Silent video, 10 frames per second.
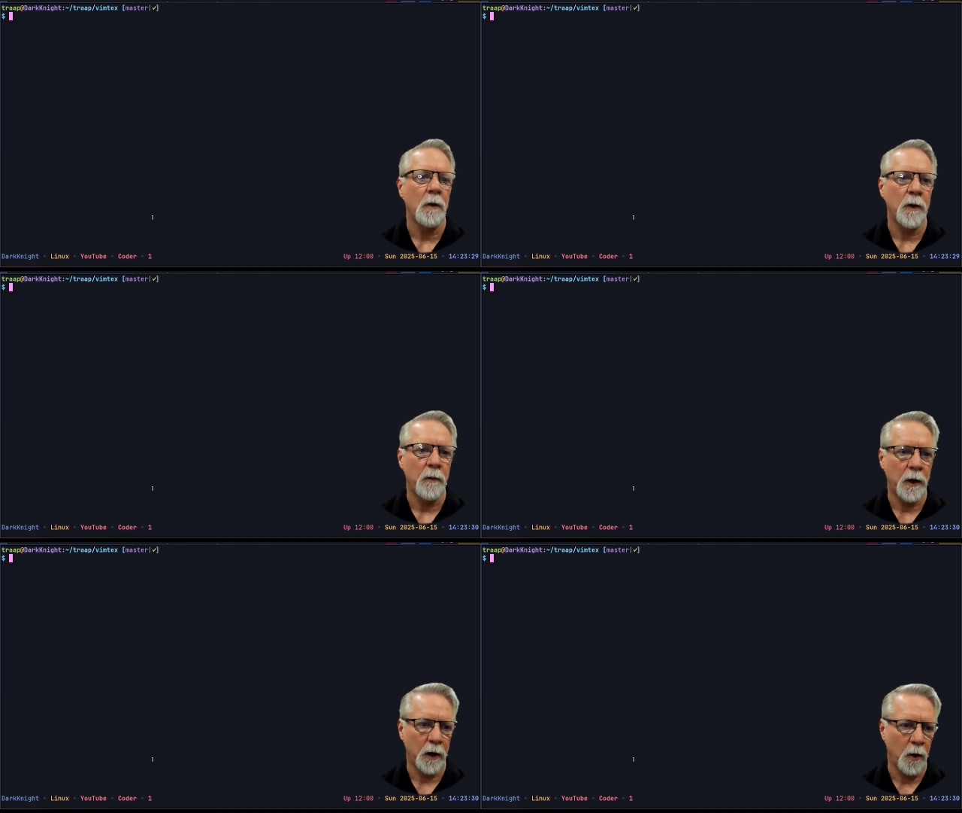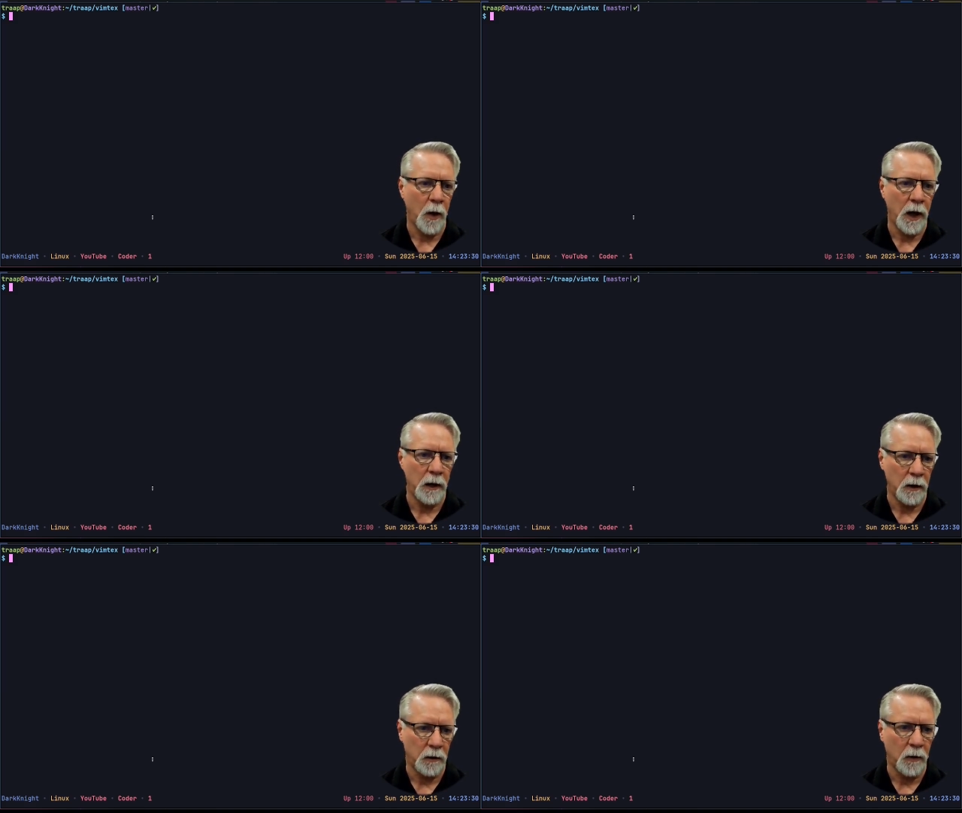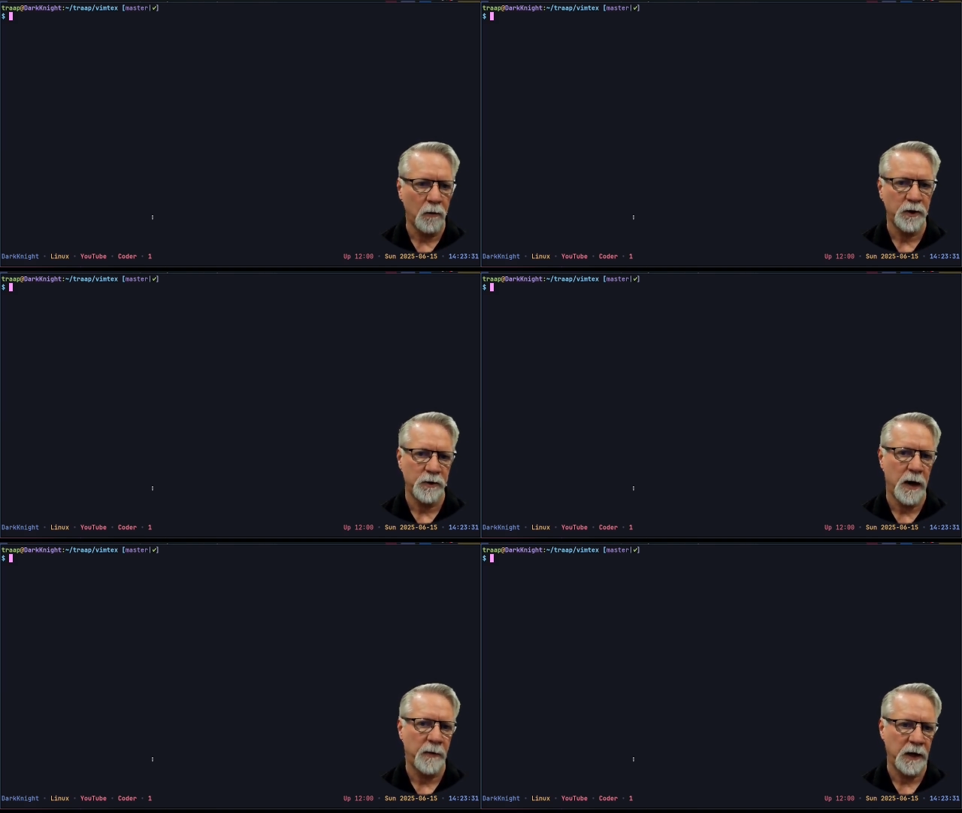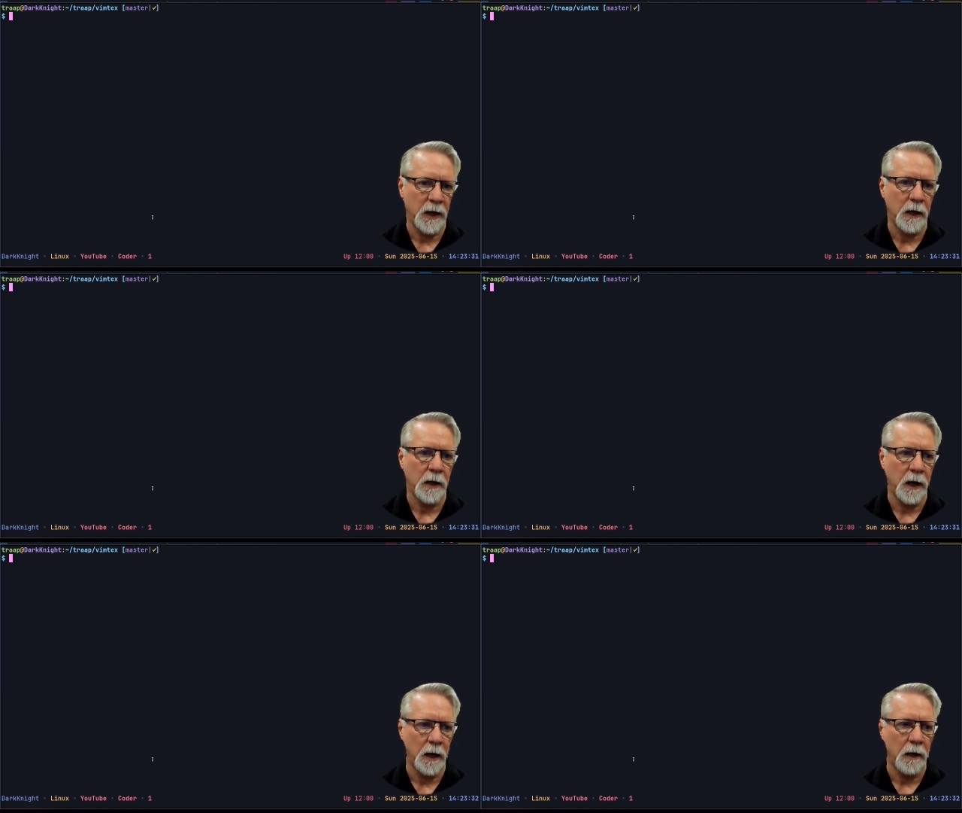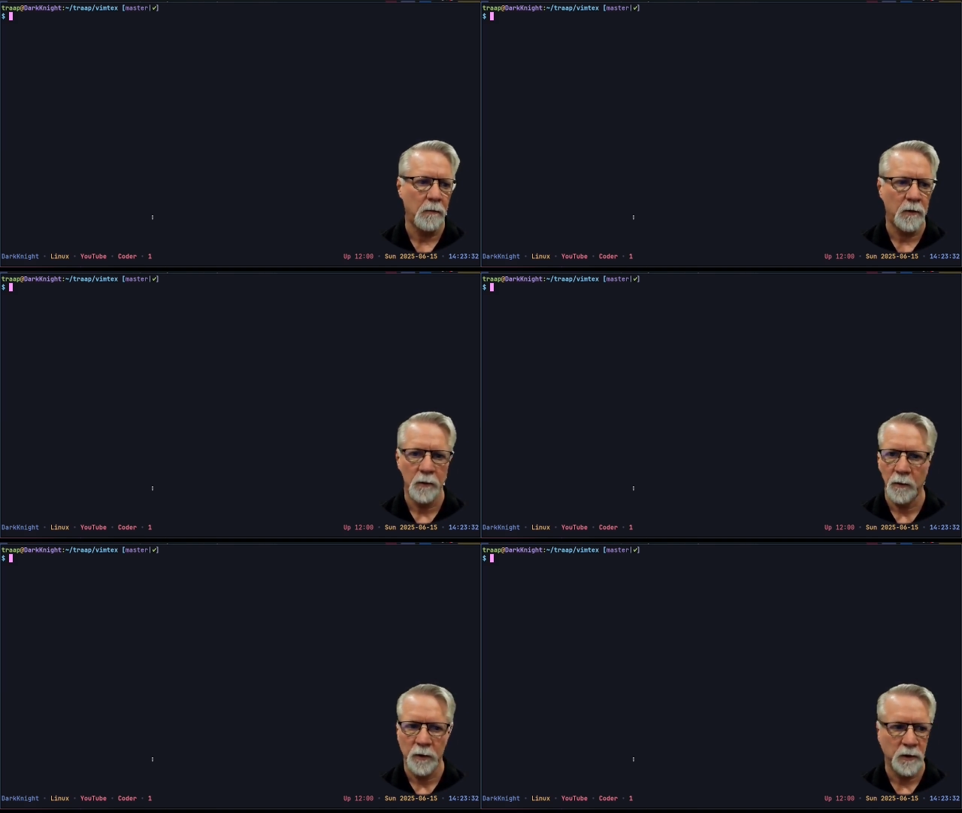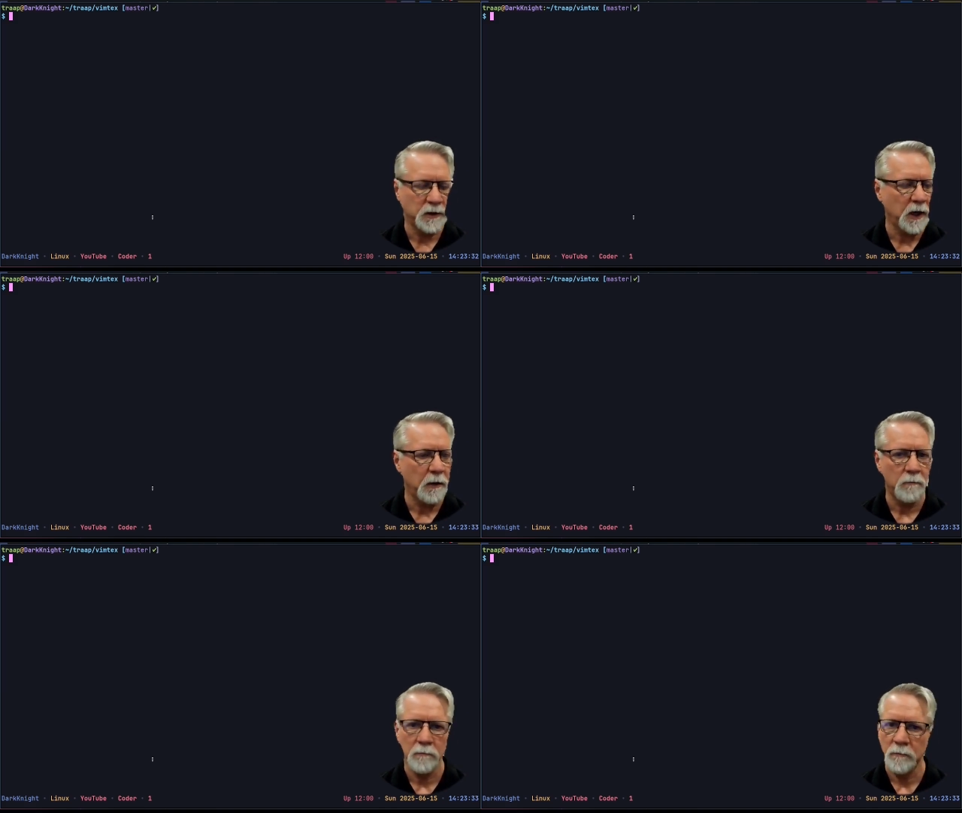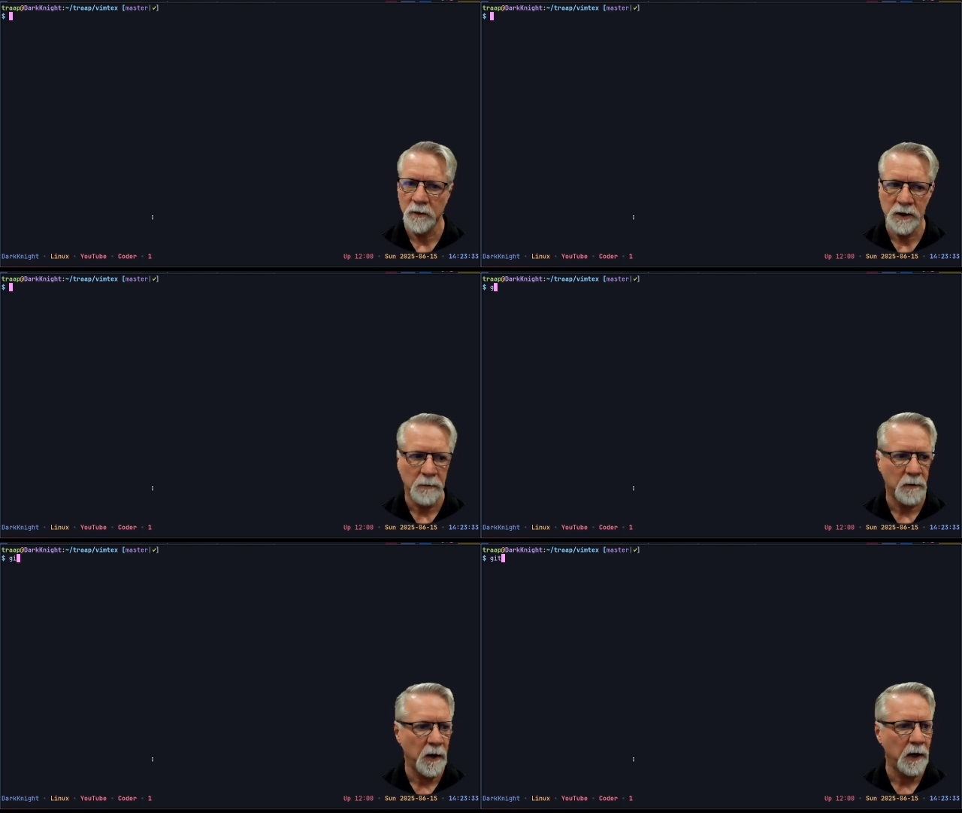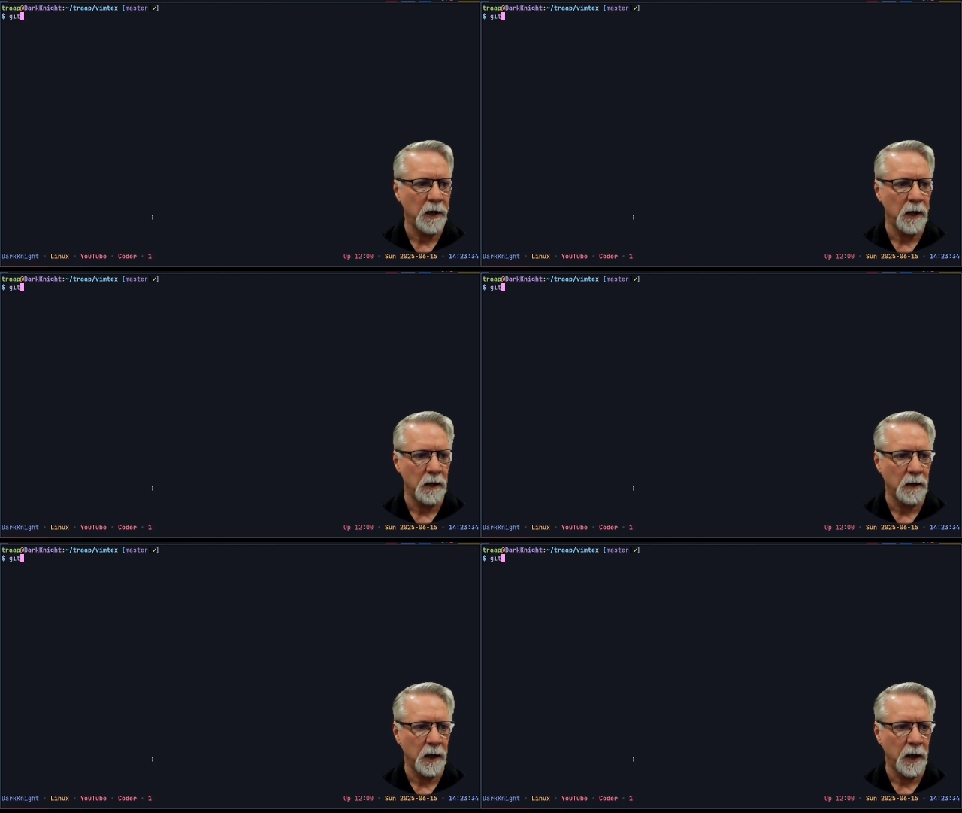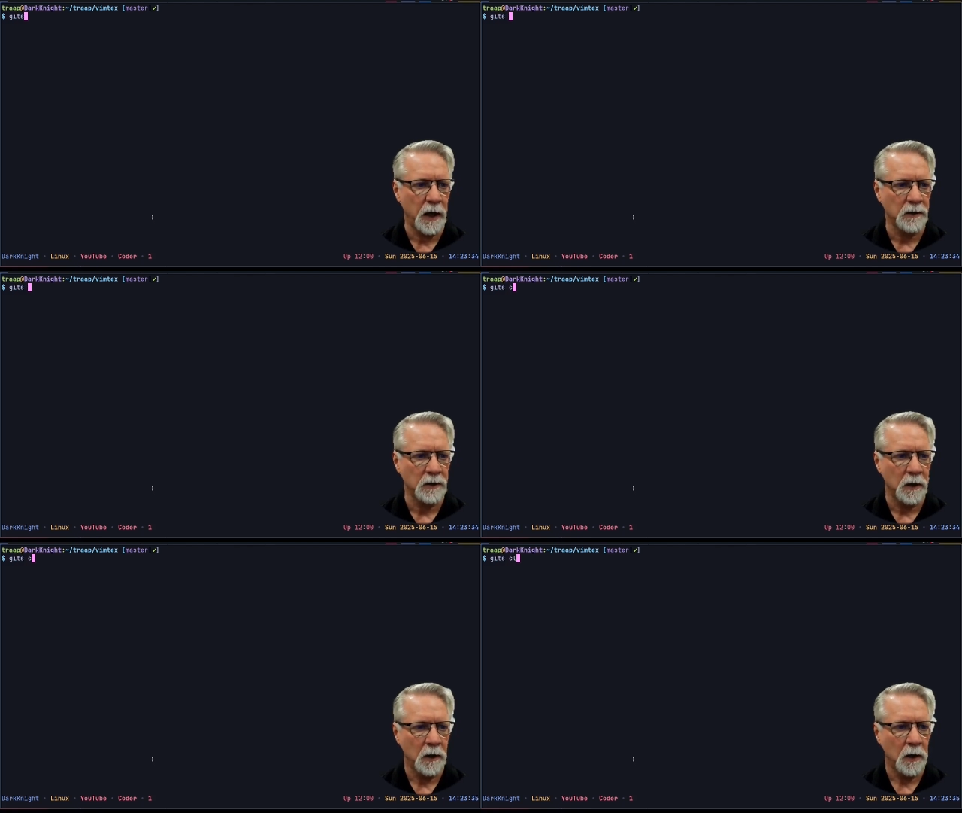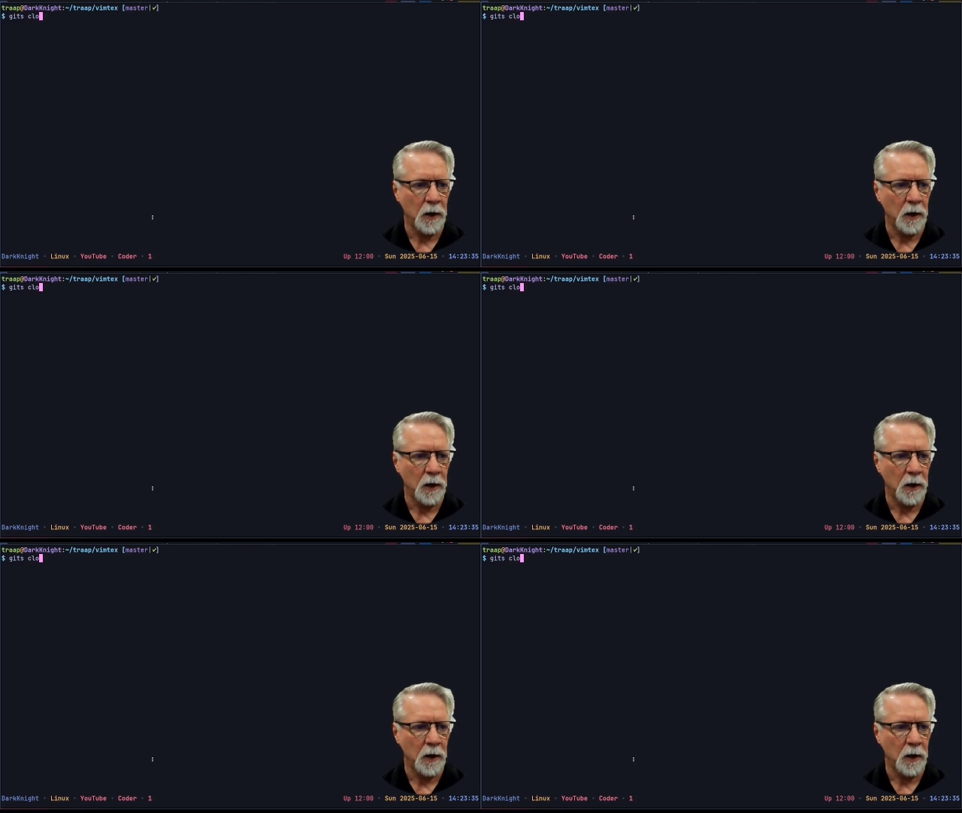we want to go ahead and clone trap again, and we'll do the same command again, get s,